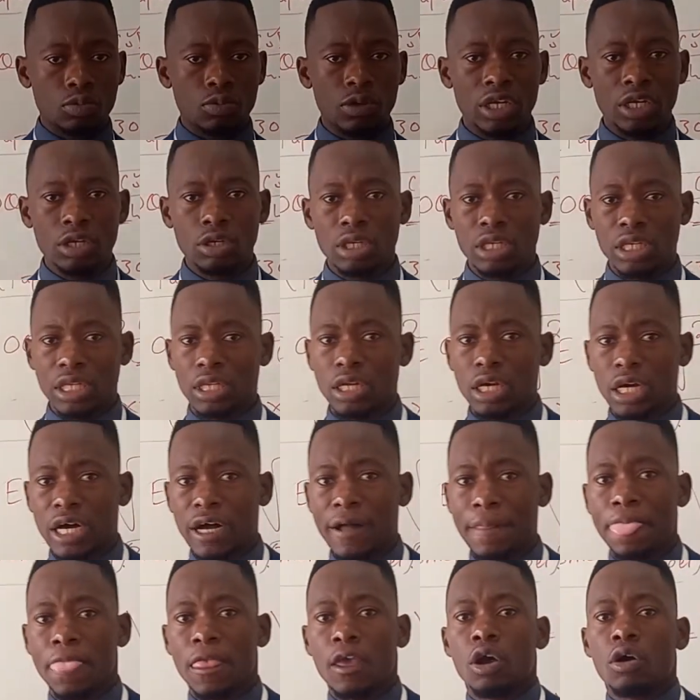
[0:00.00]
when
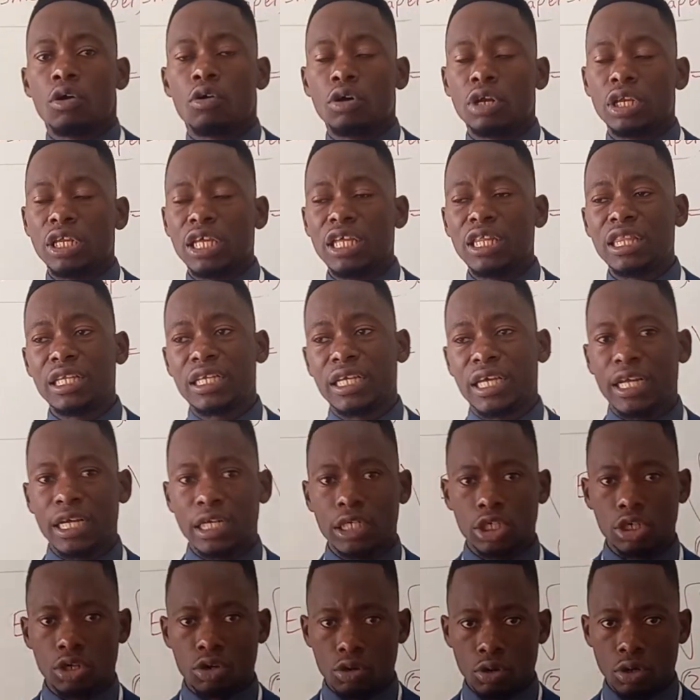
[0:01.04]
on
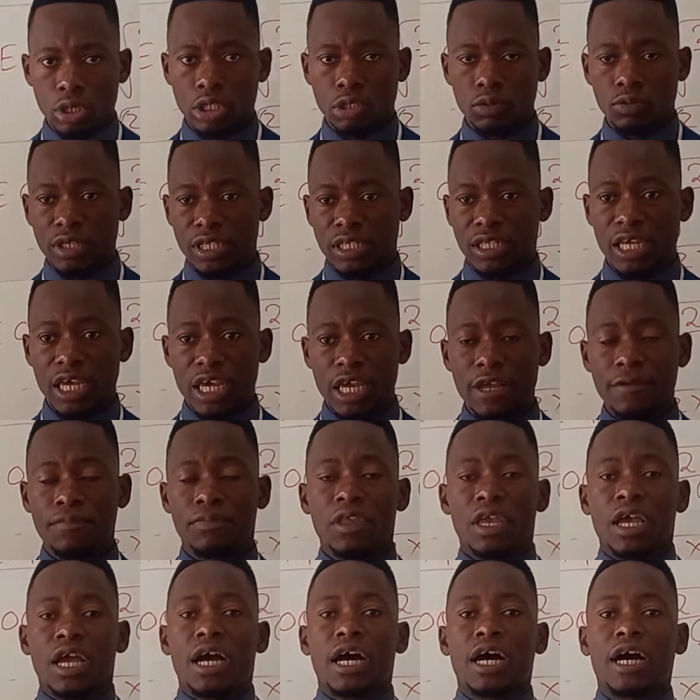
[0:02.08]
indirect cost we say